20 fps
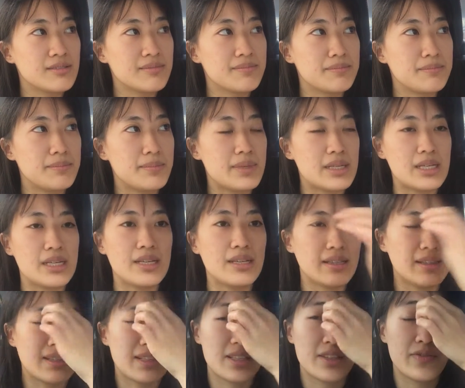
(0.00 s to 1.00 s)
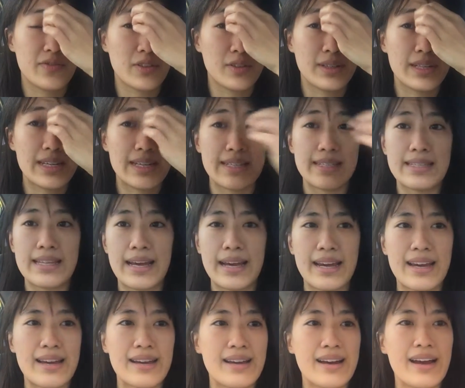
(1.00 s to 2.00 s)
me these few days,
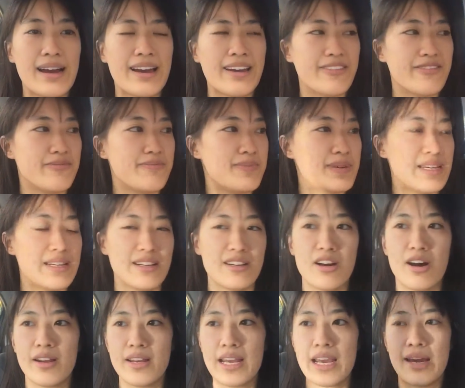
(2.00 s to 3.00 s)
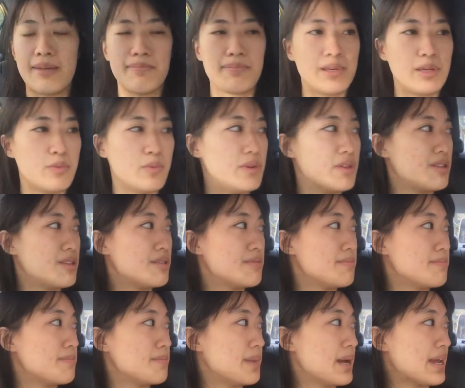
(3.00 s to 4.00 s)
like, I've been not happy with
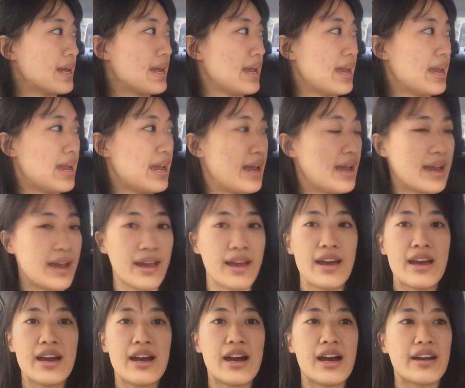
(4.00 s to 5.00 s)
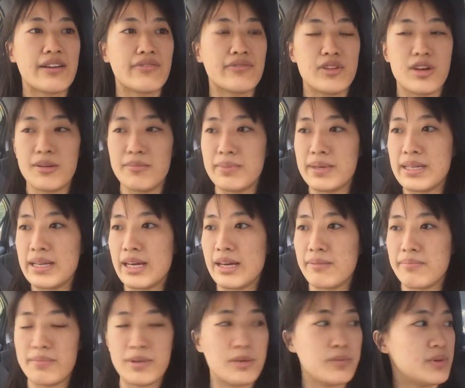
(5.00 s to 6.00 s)
my hair. I've not been
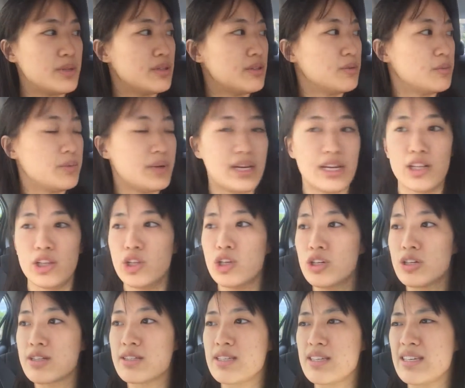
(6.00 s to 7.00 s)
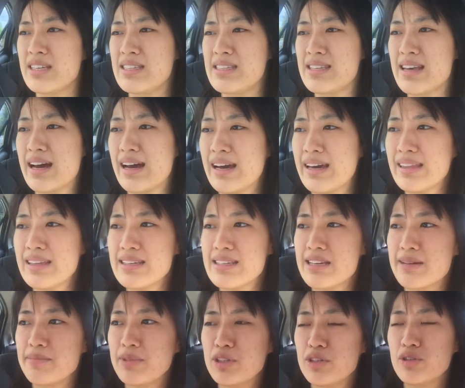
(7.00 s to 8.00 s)
happy with the way it looks. It's either
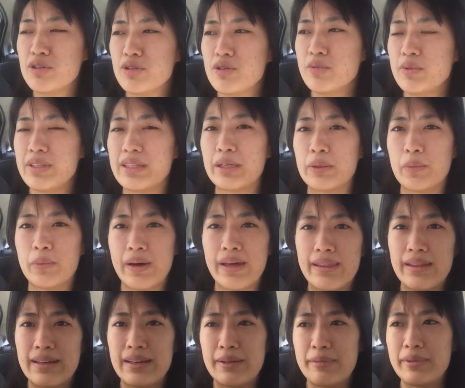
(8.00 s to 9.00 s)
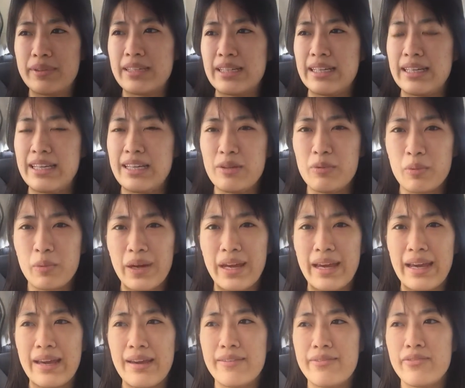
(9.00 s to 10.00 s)
something to do with the weather, with the heat
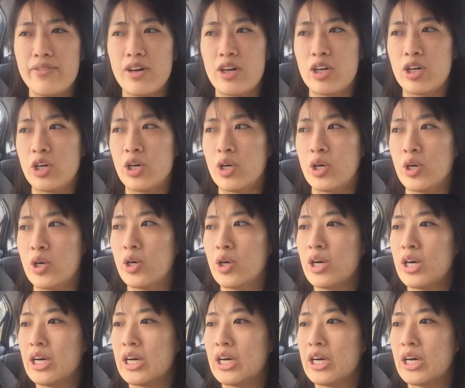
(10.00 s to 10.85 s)
wave, or